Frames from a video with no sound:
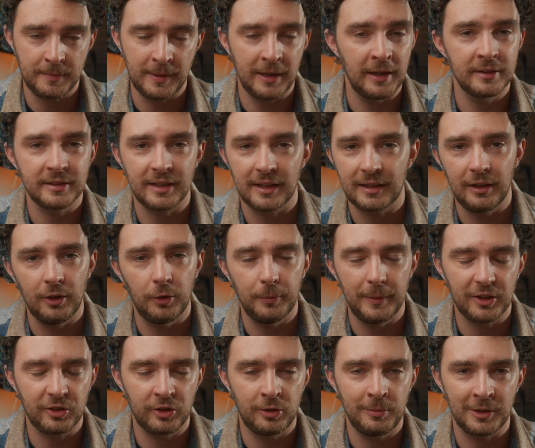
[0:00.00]
man's had a little
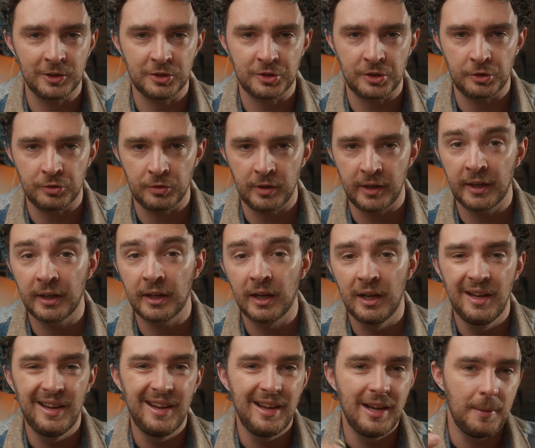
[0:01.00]
bit too much to drink,
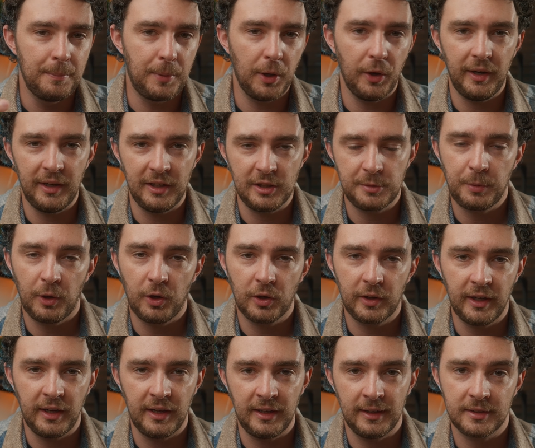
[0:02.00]
put it in his
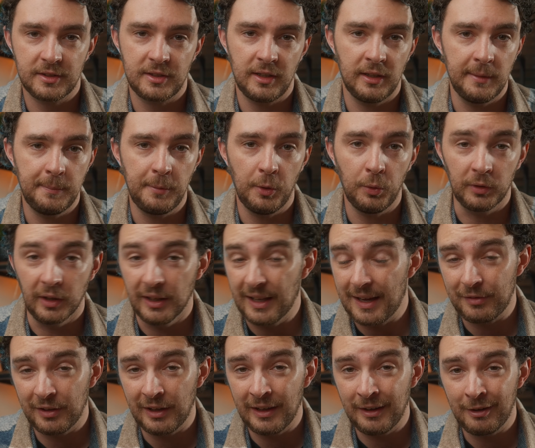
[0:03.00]
pocket and accidentally pulled the
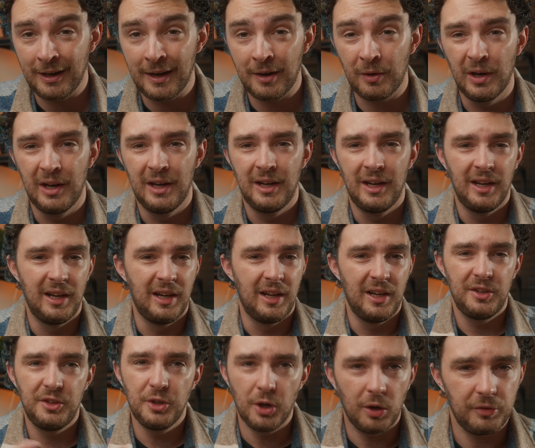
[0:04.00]
lavalier out.
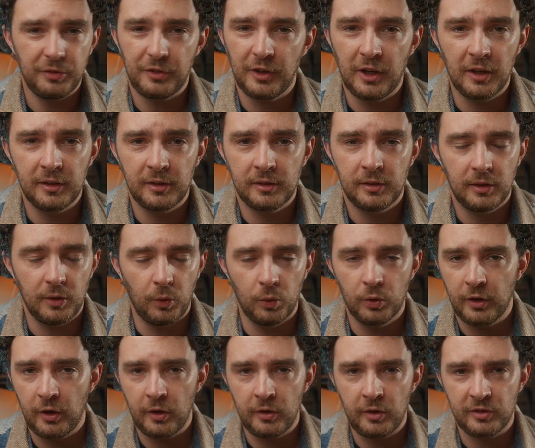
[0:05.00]
Not fun.
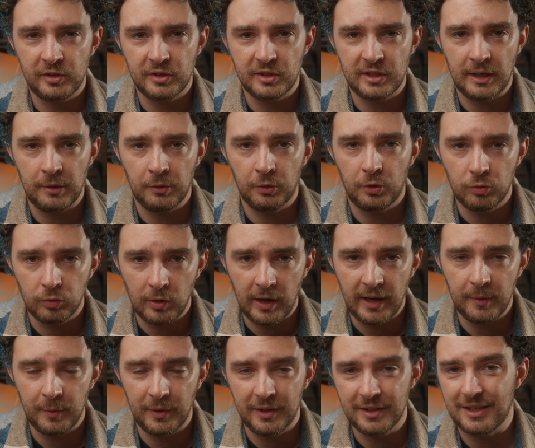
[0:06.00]
Audio doesn't sound
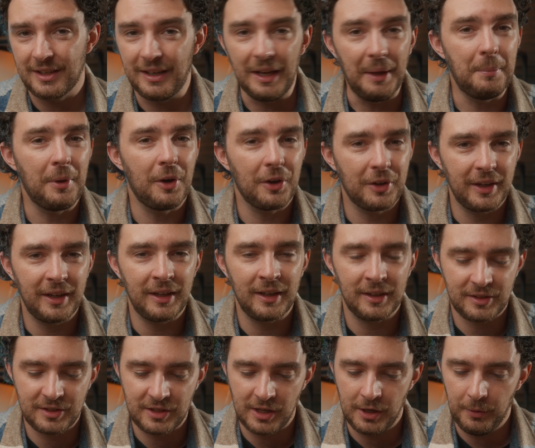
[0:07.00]
great when it's in their
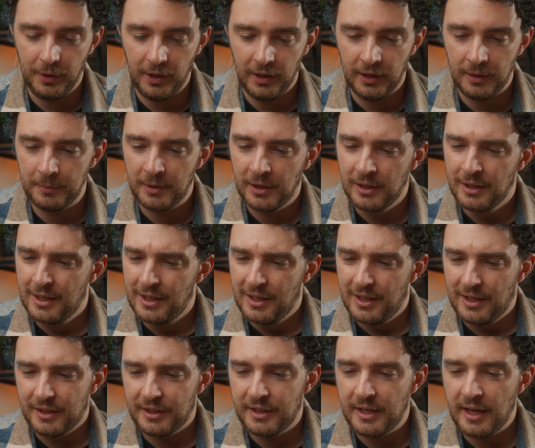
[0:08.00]
pocket. So
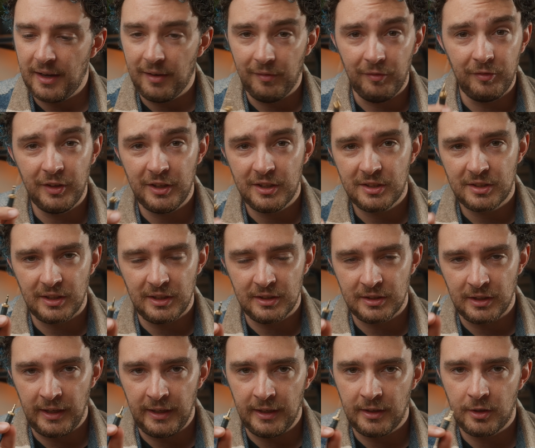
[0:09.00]
yeah, this
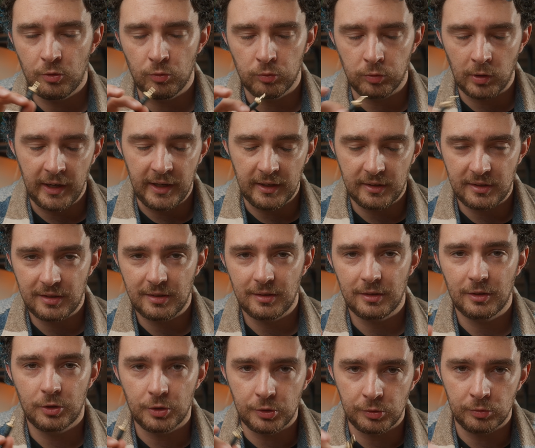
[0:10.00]
is a great
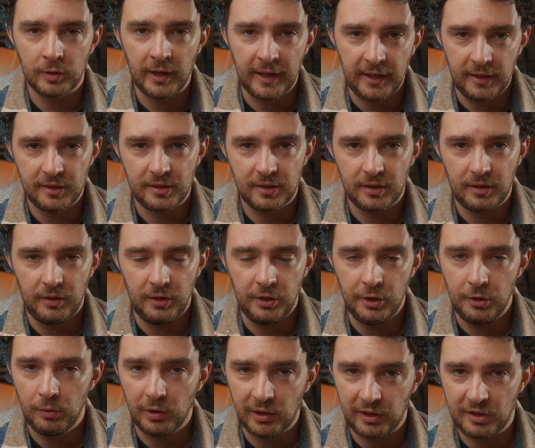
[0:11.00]

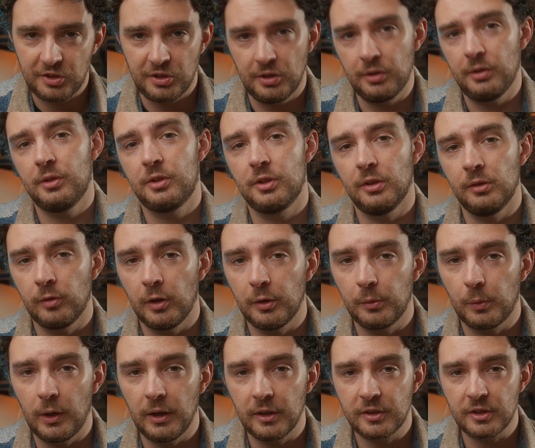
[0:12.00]
new addition to the Rode
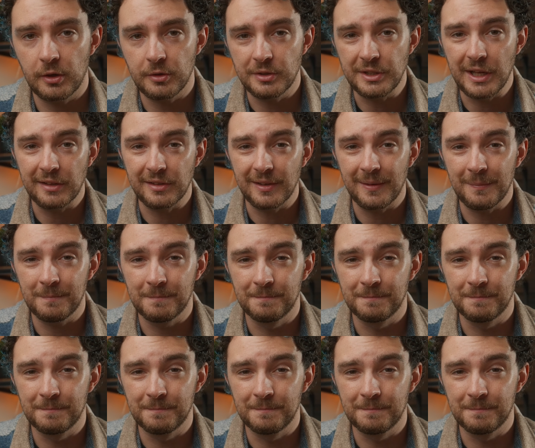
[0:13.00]
Wireless Go setup.